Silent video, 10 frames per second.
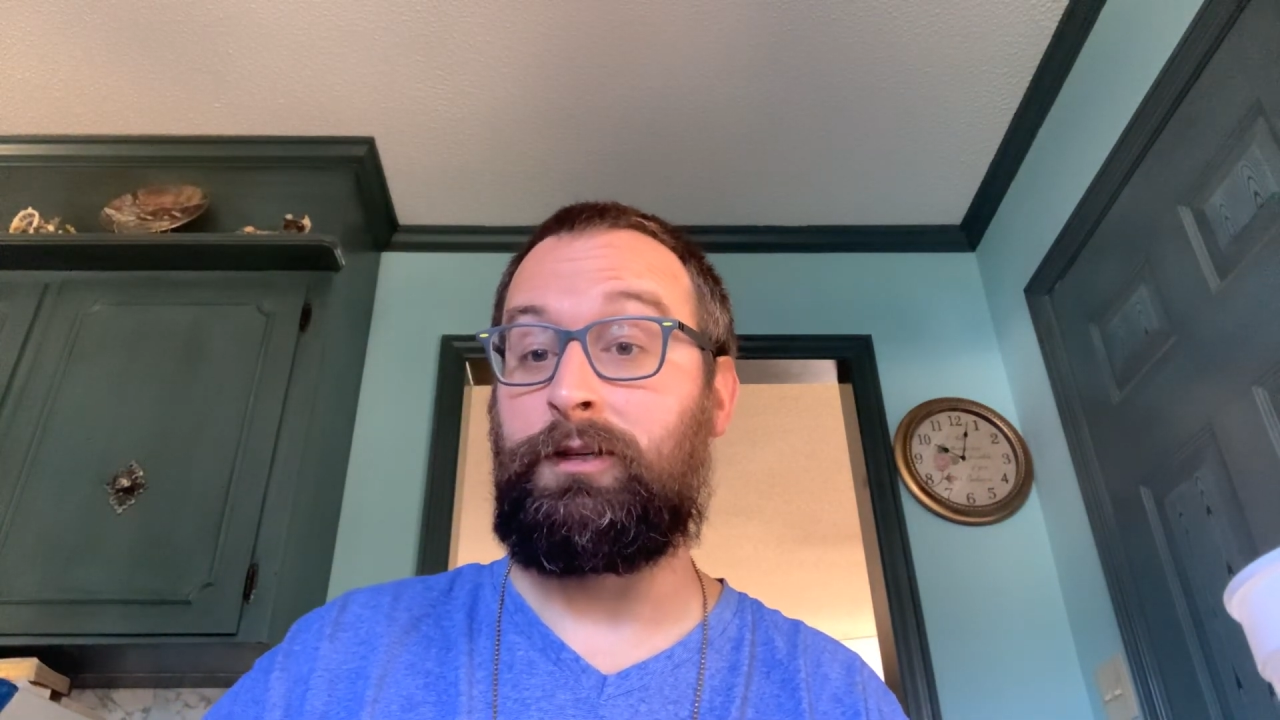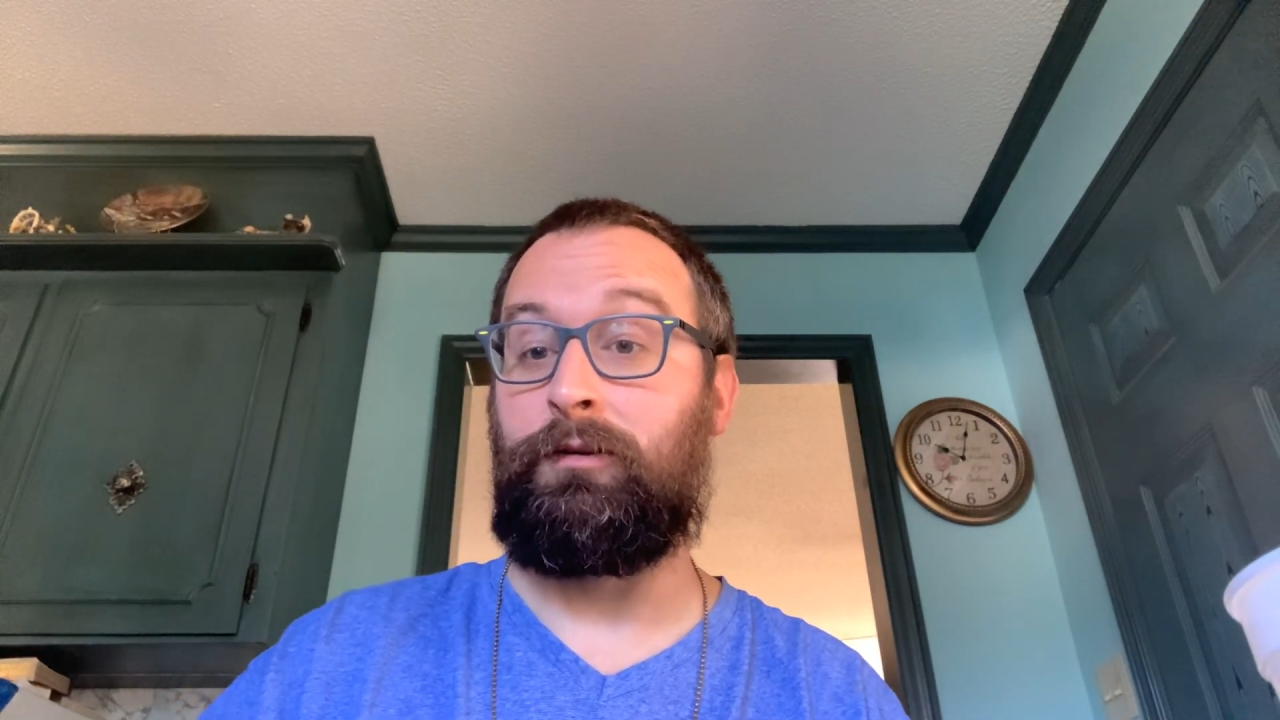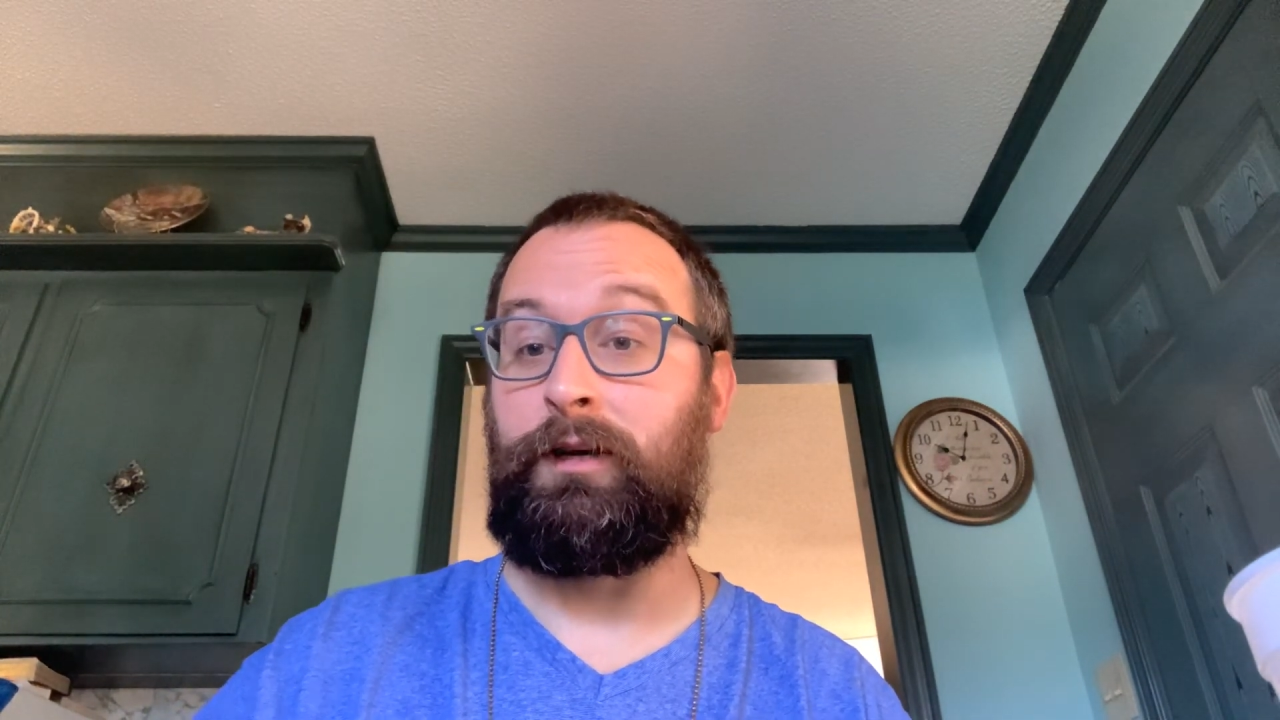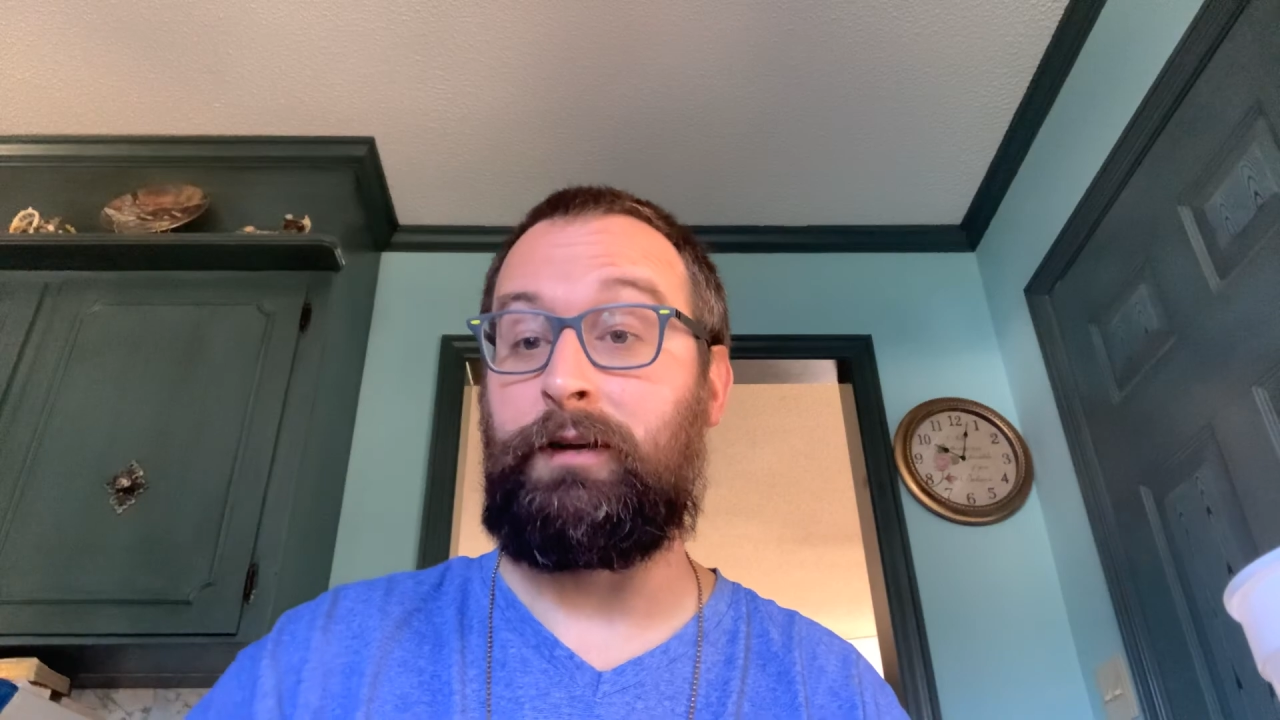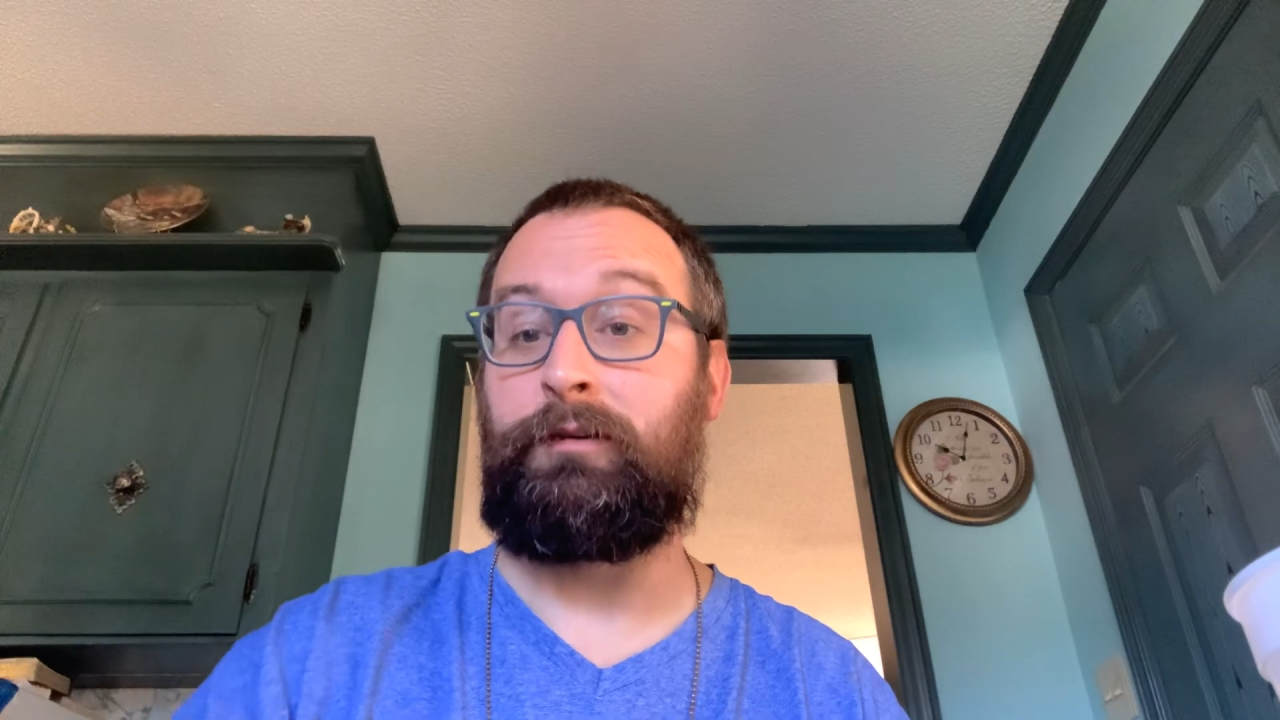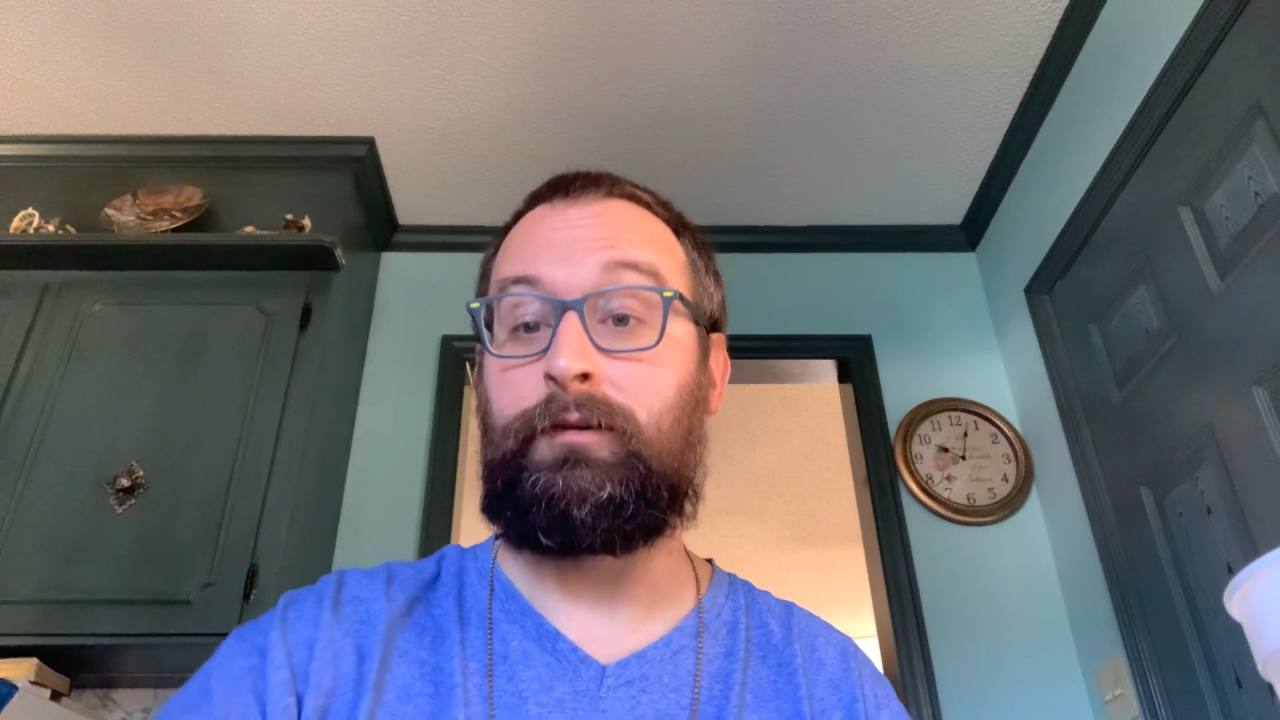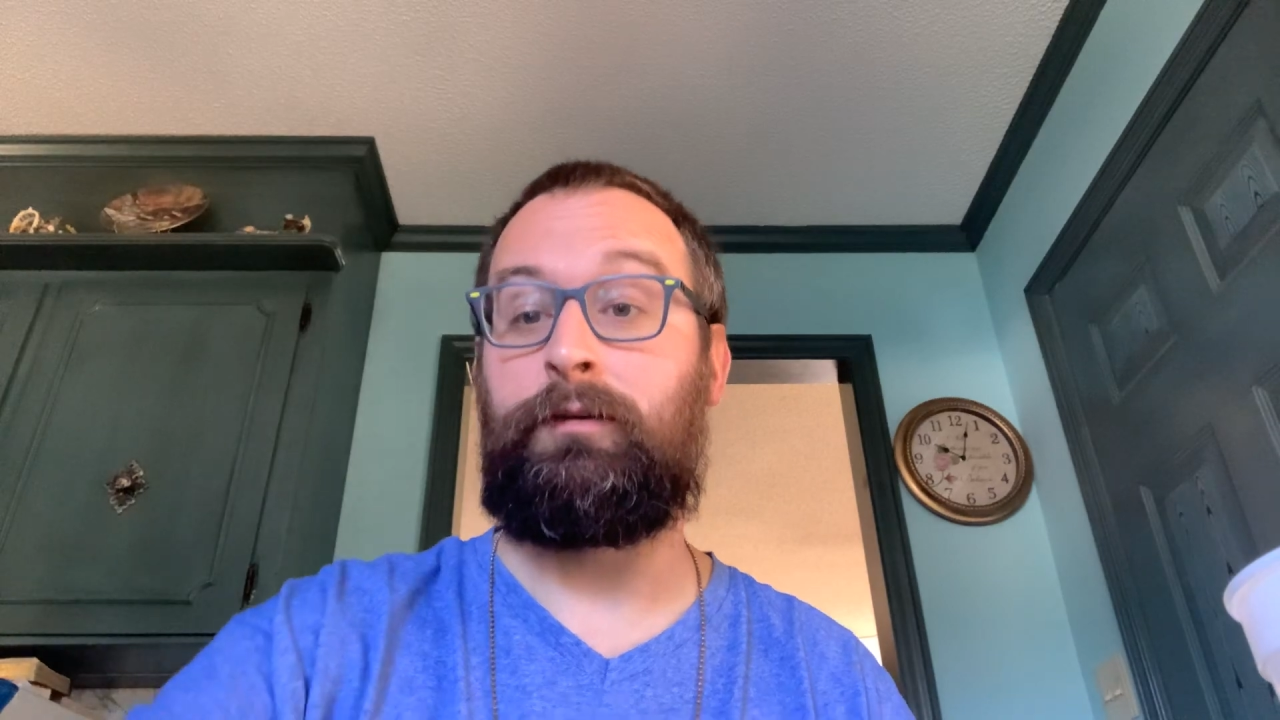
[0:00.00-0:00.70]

y'all later.